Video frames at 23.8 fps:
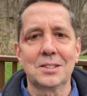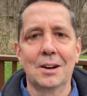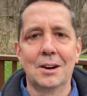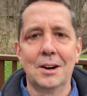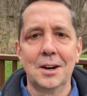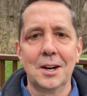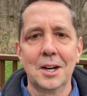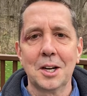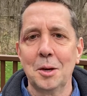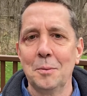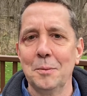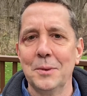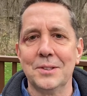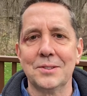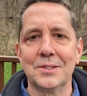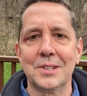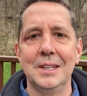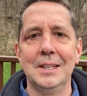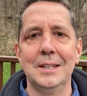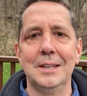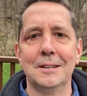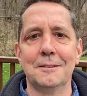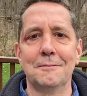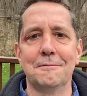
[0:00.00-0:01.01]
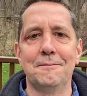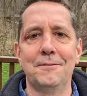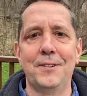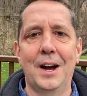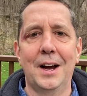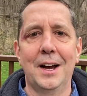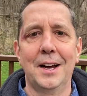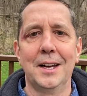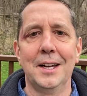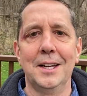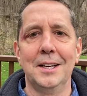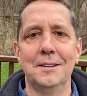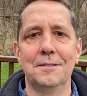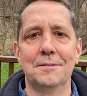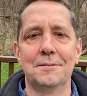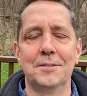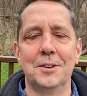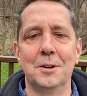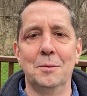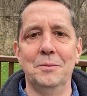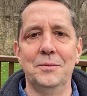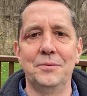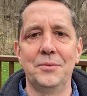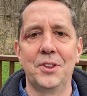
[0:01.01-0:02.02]
arguments he can find
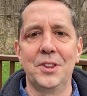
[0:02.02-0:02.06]
from